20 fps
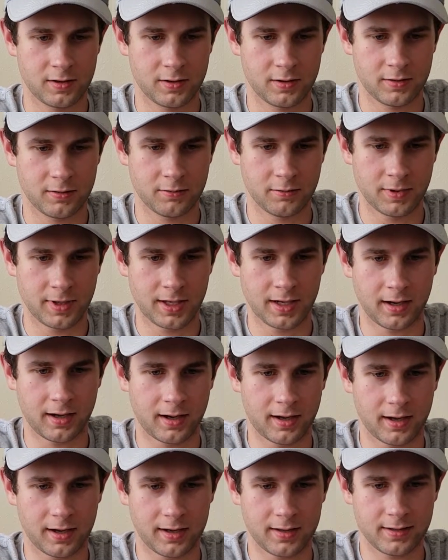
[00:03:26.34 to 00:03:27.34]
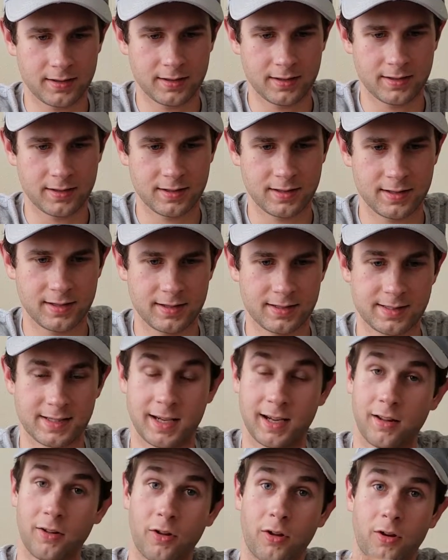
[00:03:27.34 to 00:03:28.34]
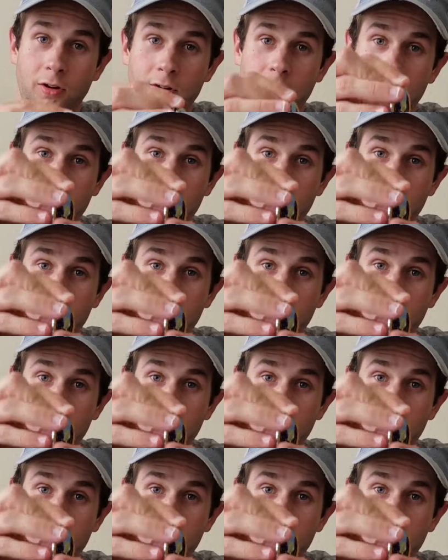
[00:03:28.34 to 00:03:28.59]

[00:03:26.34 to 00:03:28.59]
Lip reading: We got Sing Along,